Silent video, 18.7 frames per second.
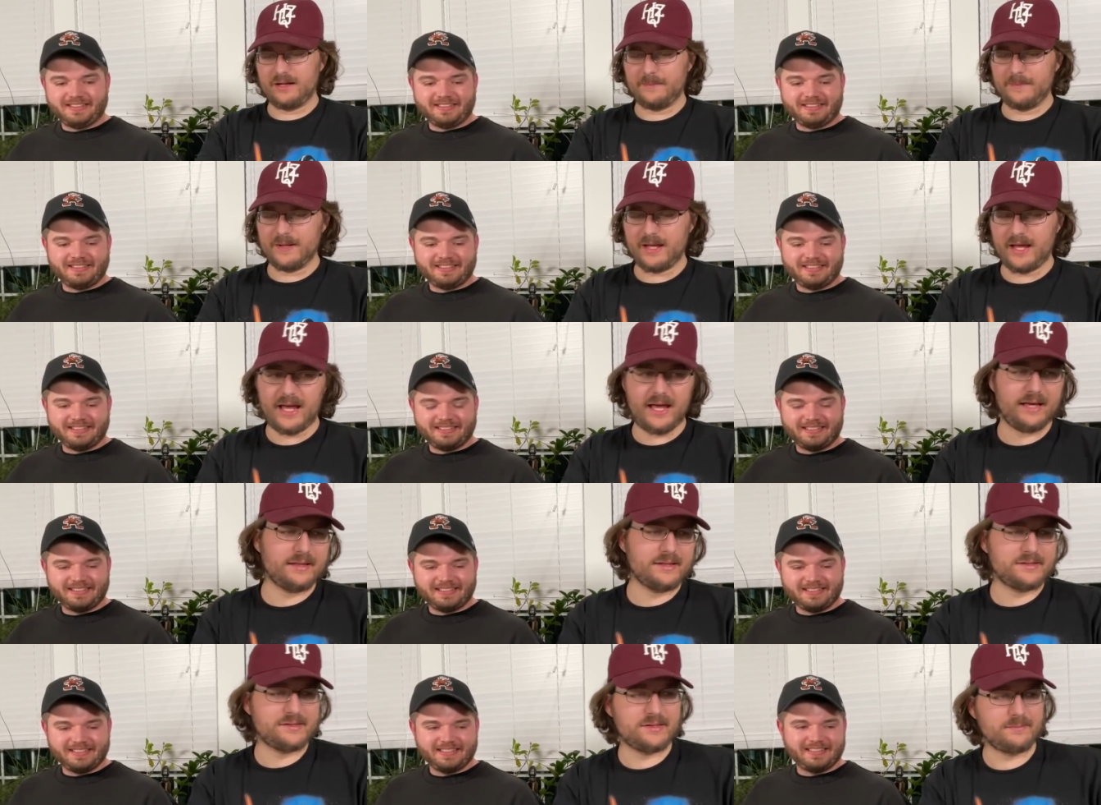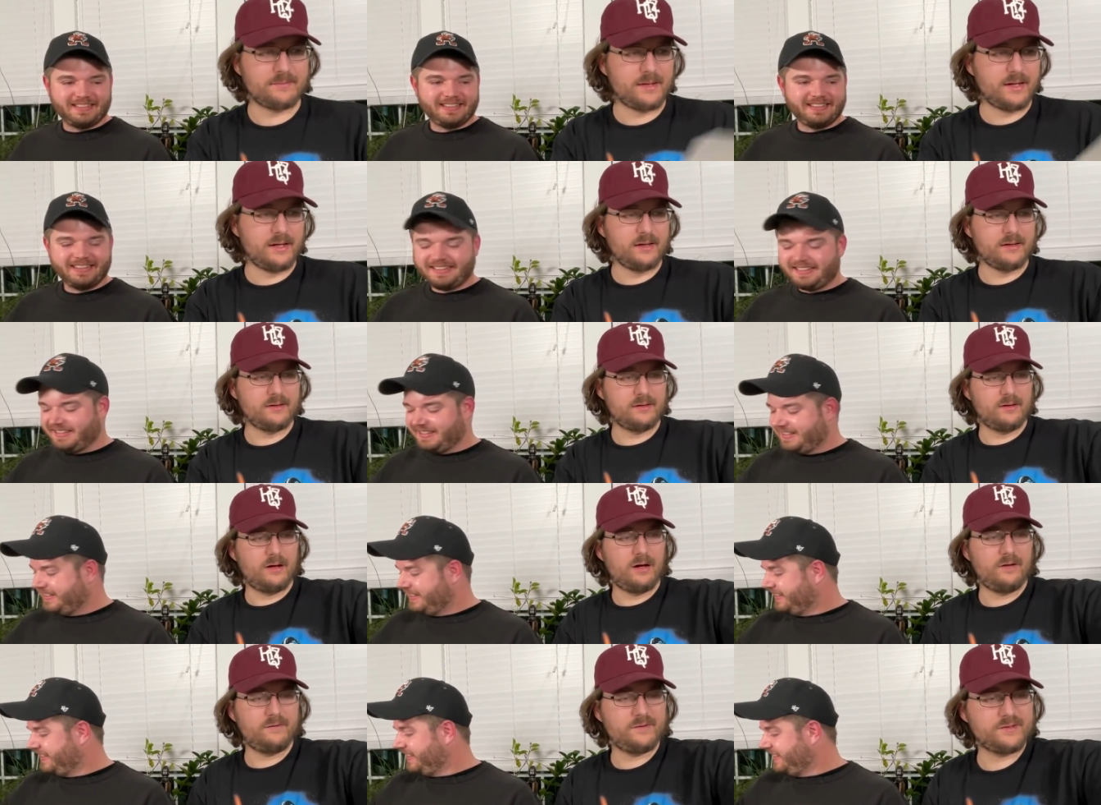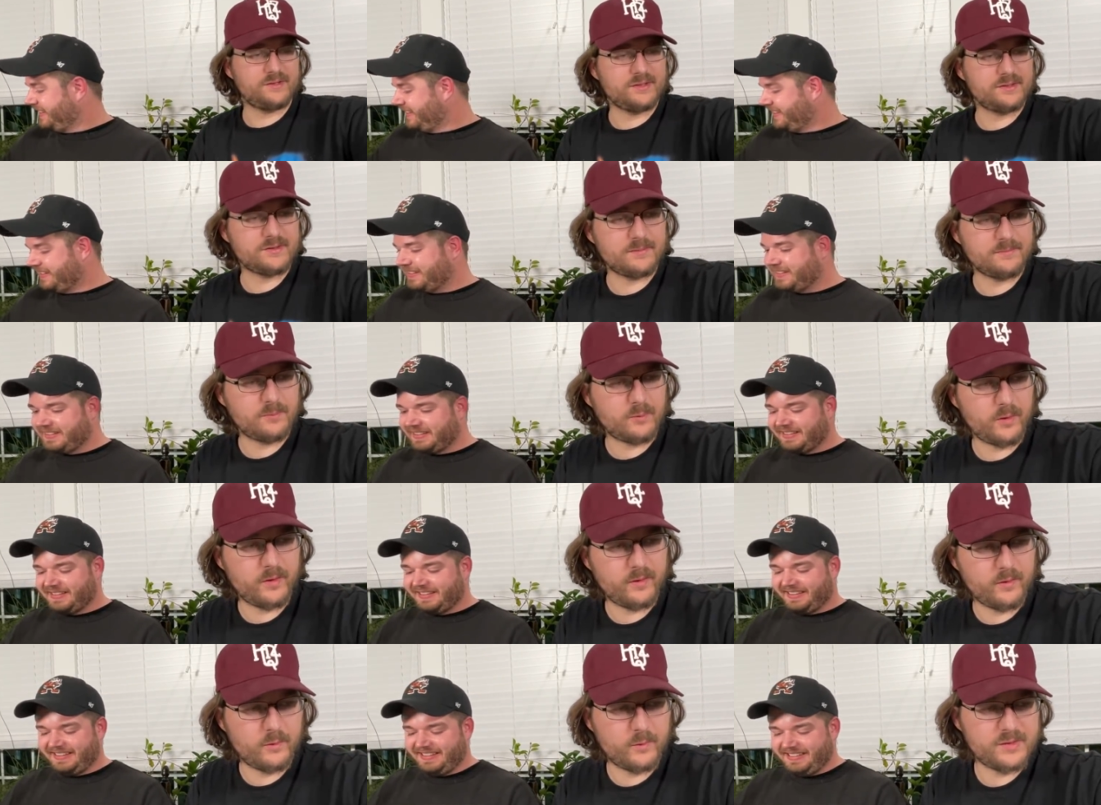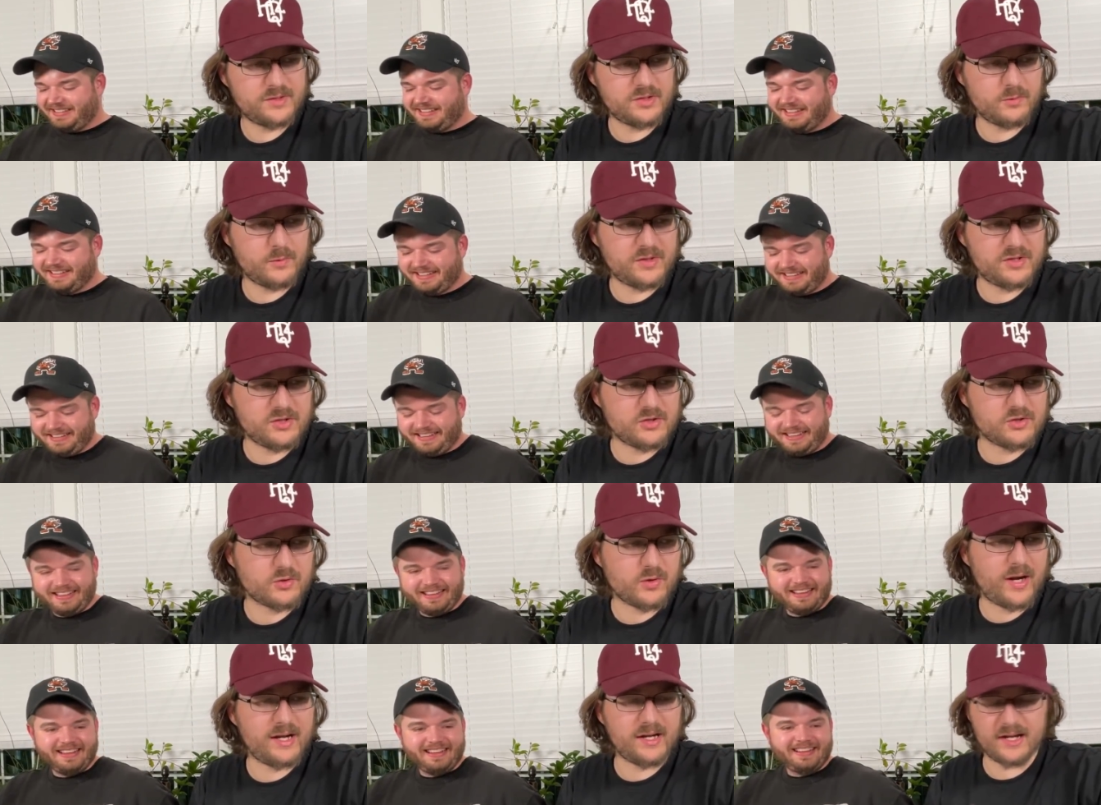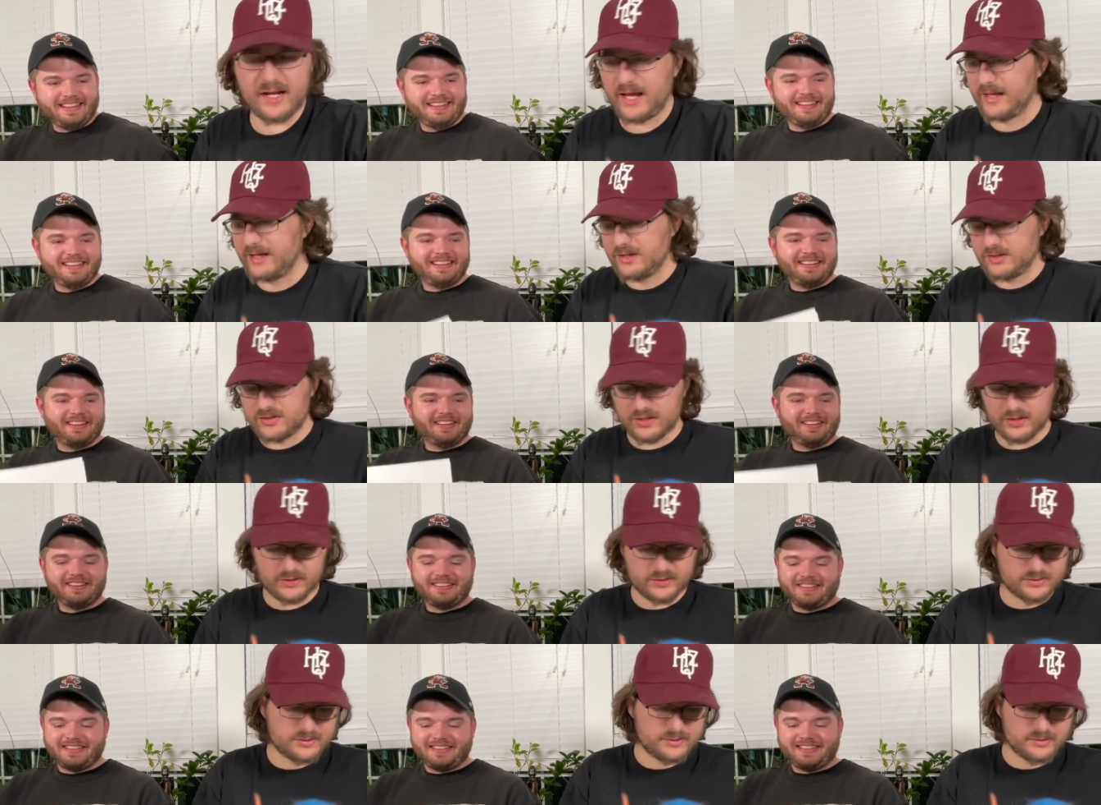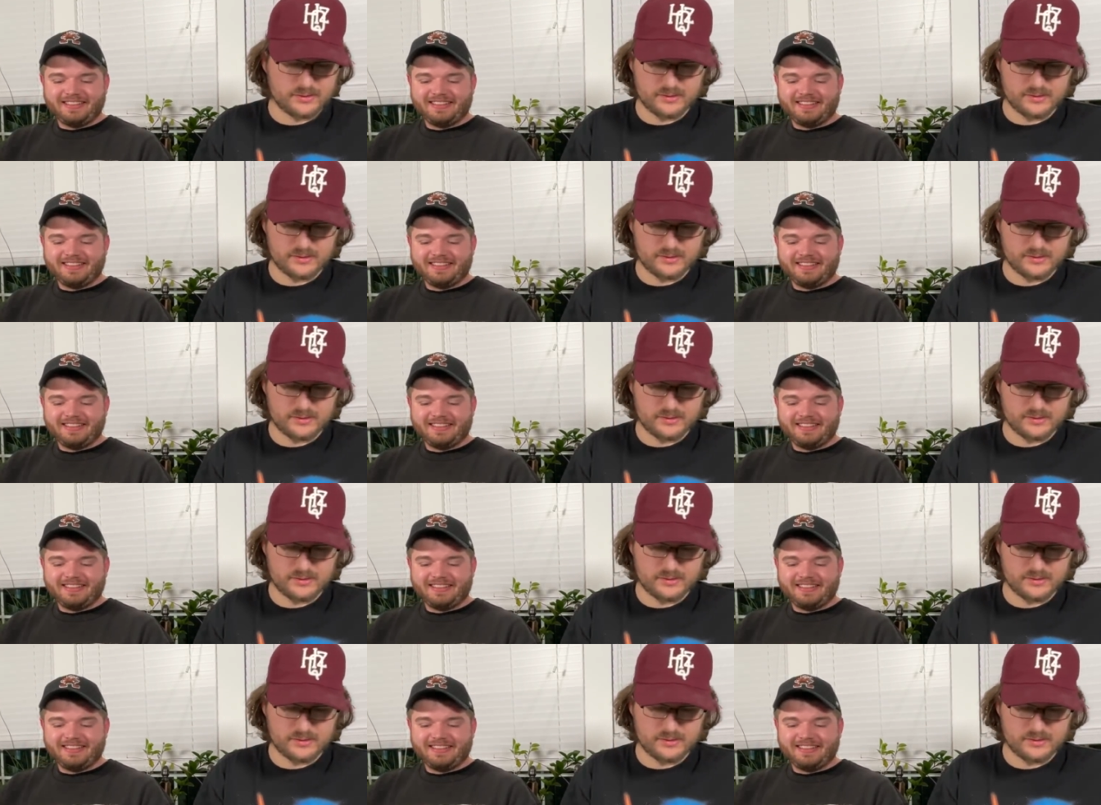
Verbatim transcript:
Speaker 1: I'm gonna hang this in my office at some point. Or we should we should trade and hang each other's.